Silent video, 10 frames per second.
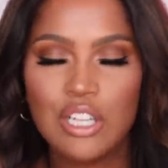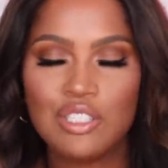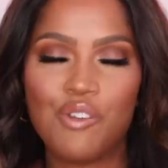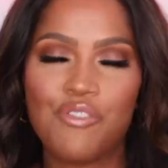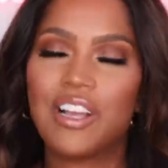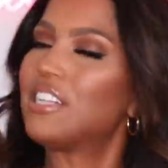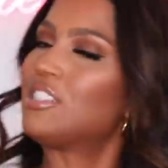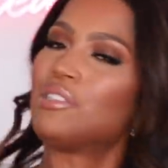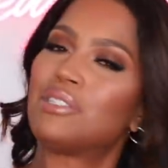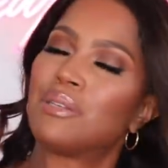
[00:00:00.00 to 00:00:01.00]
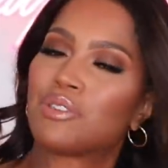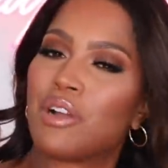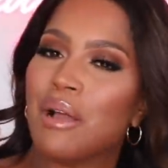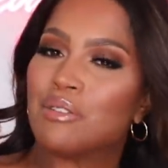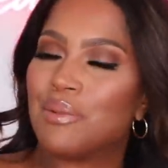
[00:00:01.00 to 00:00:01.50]
Don't forget to
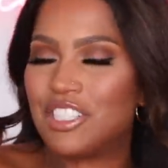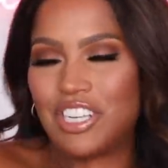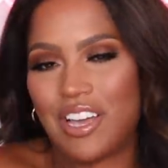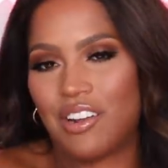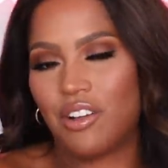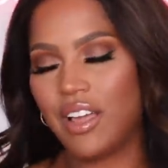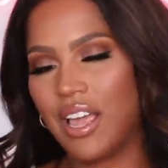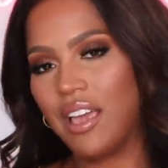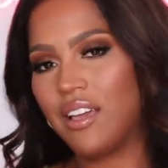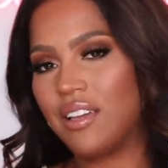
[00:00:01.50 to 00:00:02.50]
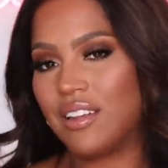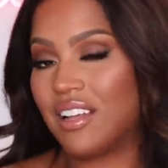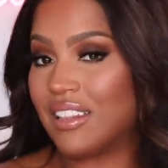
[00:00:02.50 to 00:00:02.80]
subscribe to my channel and